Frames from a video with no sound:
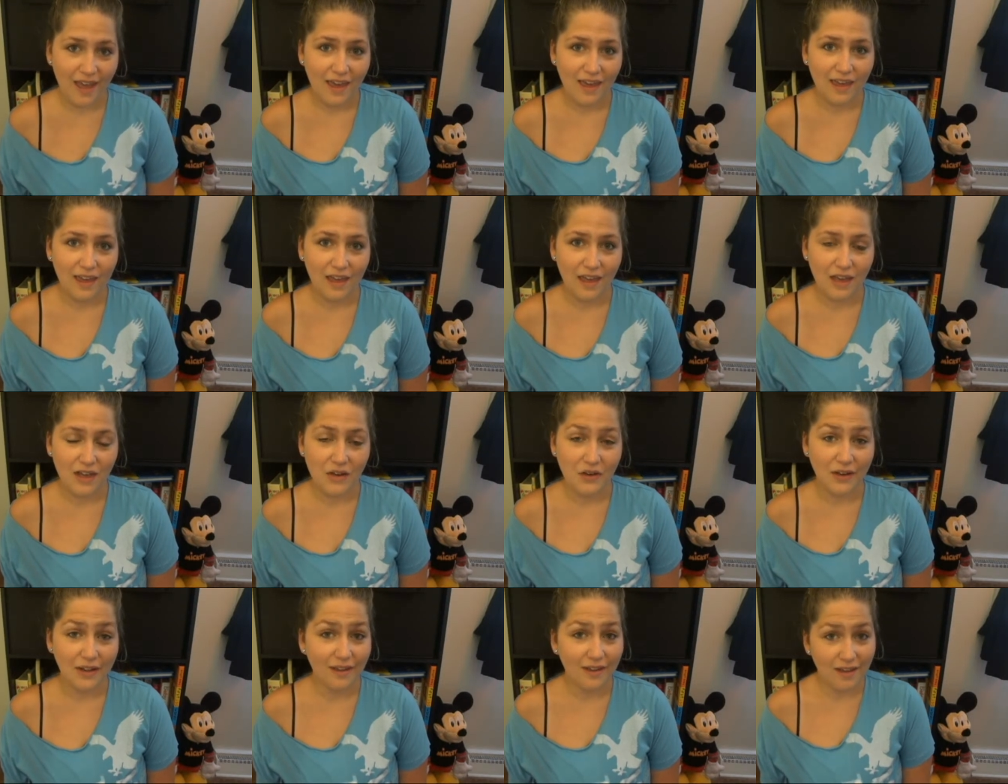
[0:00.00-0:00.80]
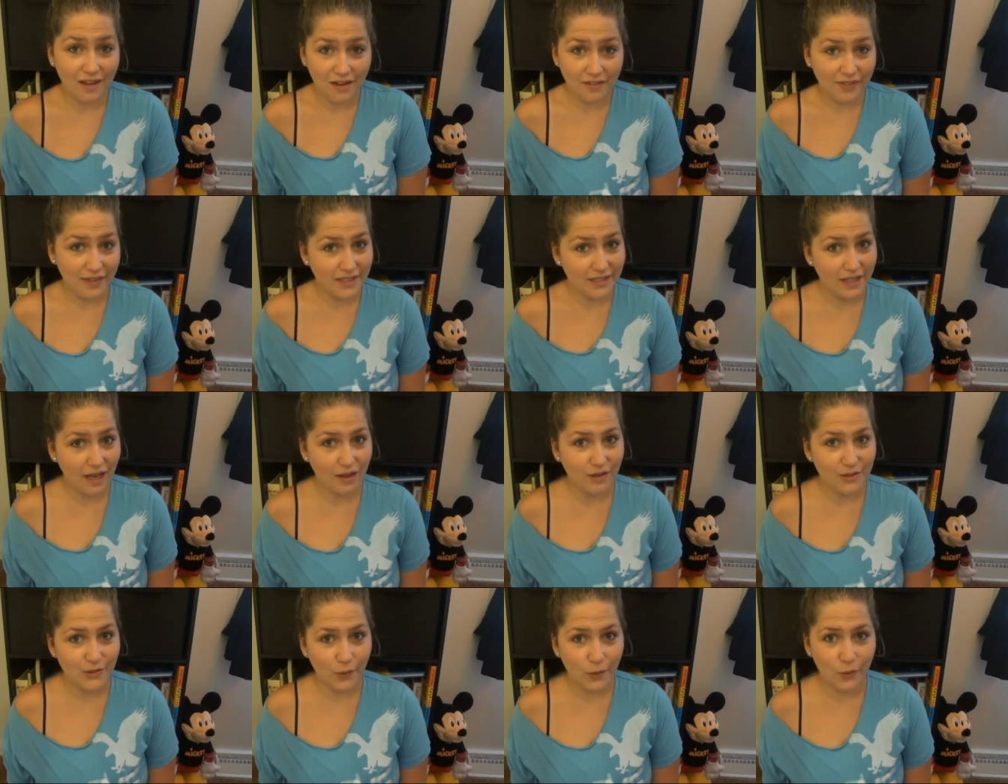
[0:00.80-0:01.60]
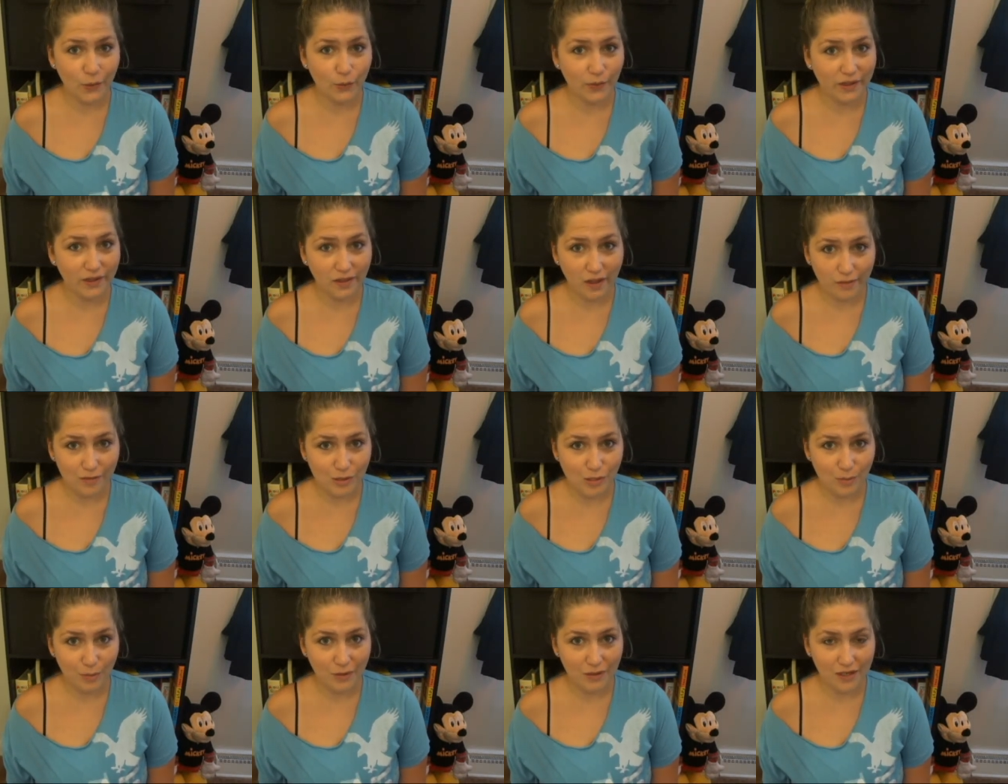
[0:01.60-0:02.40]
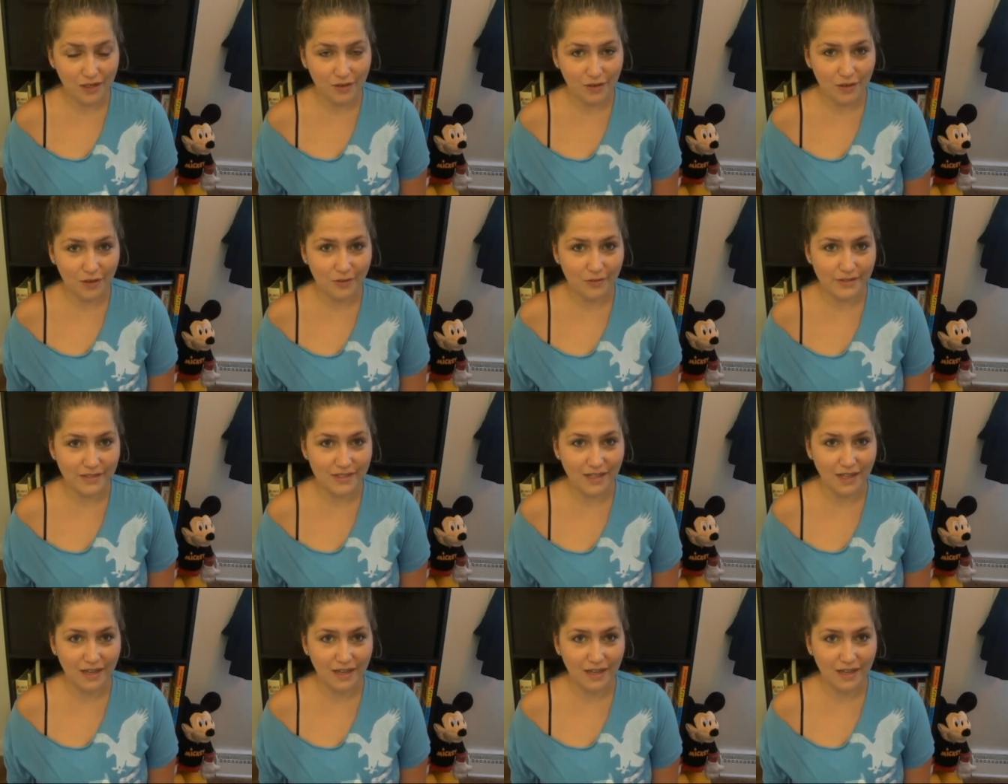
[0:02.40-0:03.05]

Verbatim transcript: And in this household, we love superheroes.